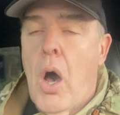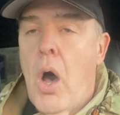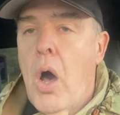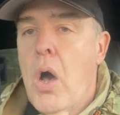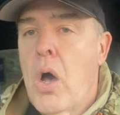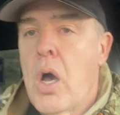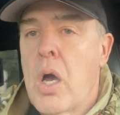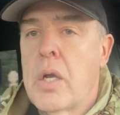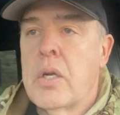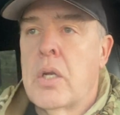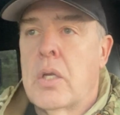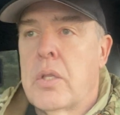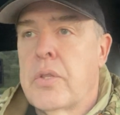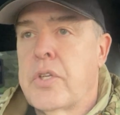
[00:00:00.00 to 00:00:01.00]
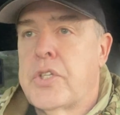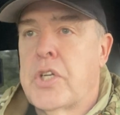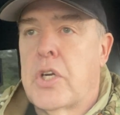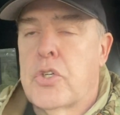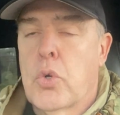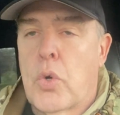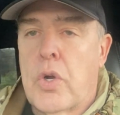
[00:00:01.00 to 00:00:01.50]
on the
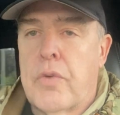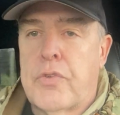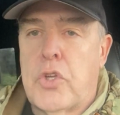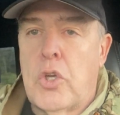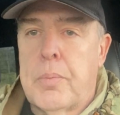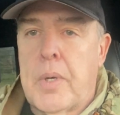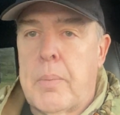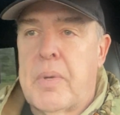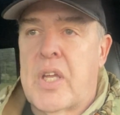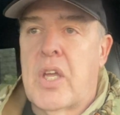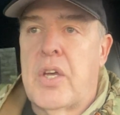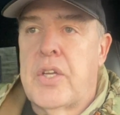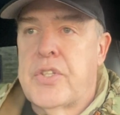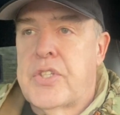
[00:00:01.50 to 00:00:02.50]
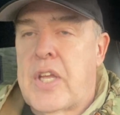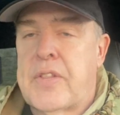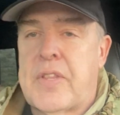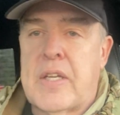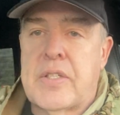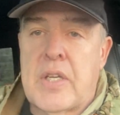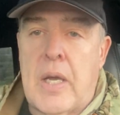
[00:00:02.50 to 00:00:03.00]
territory of Cuba because at
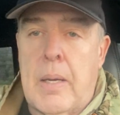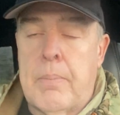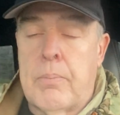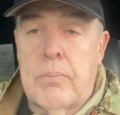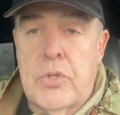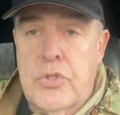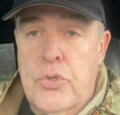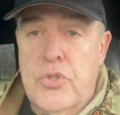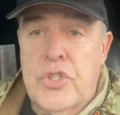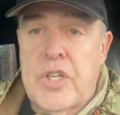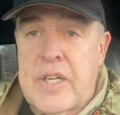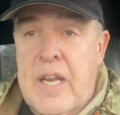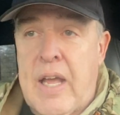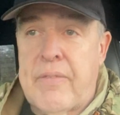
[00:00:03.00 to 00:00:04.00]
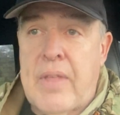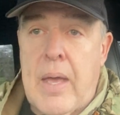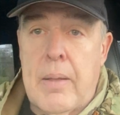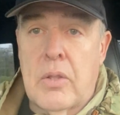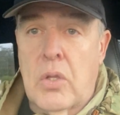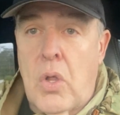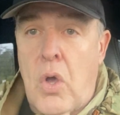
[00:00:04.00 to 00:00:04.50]
that time missiles didn't have
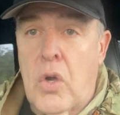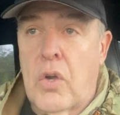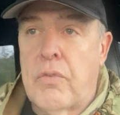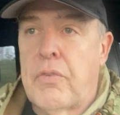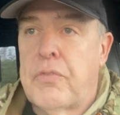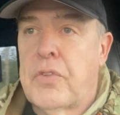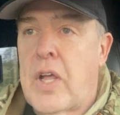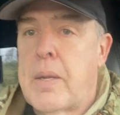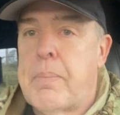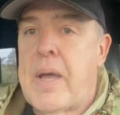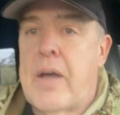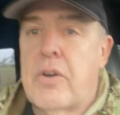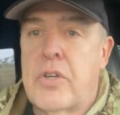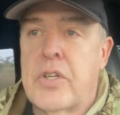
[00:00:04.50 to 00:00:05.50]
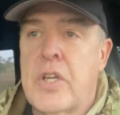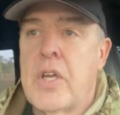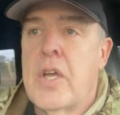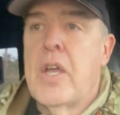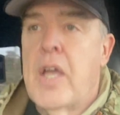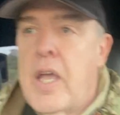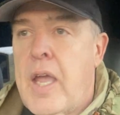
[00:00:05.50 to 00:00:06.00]
that long of a flight pattern
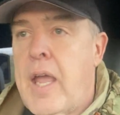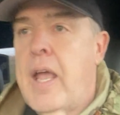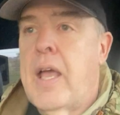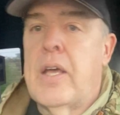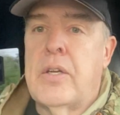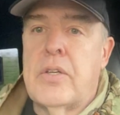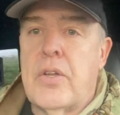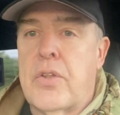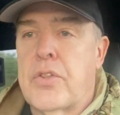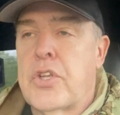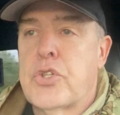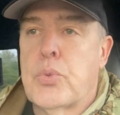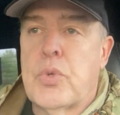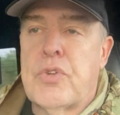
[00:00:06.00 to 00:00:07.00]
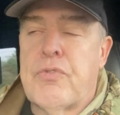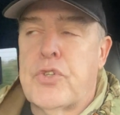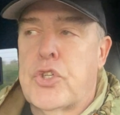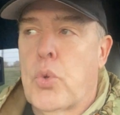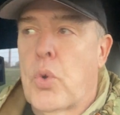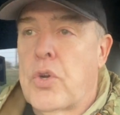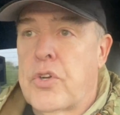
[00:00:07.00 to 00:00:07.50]
and this would
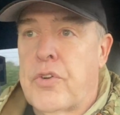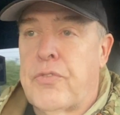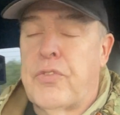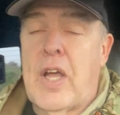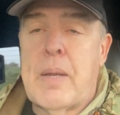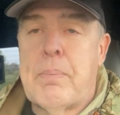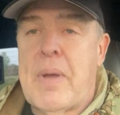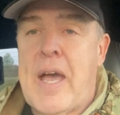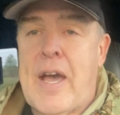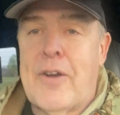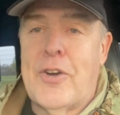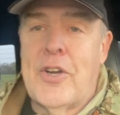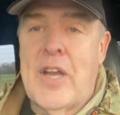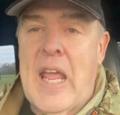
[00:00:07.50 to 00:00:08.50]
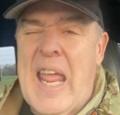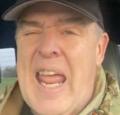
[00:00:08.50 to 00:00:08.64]
shorten the flight pattern